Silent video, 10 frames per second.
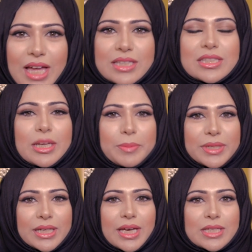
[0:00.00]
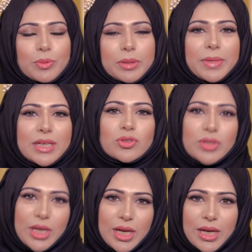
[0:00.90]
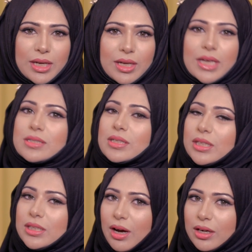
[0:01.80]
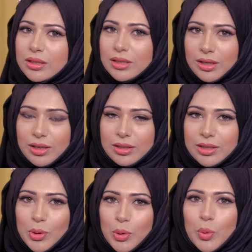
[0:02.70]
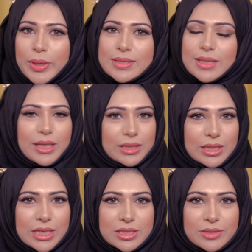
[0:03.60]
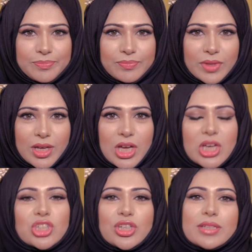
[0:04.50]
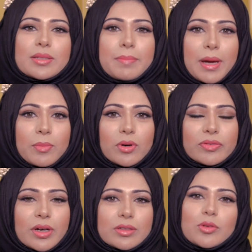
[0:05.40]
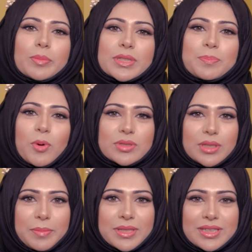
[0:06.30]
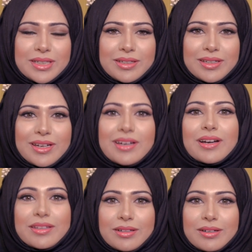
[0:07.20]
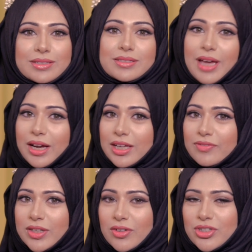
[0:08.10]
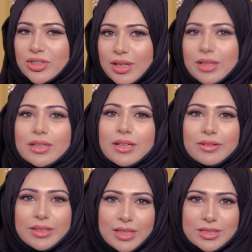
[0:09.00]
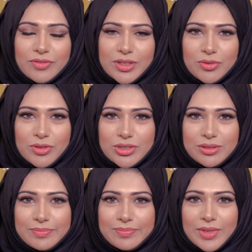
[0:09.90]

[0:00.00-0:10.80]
The celebrity guest with me today is a young girl who is an athlete. She is a member of Qatar Women's Sports Committee, Qatar Cycling Federation and Qatar Athletic Federation.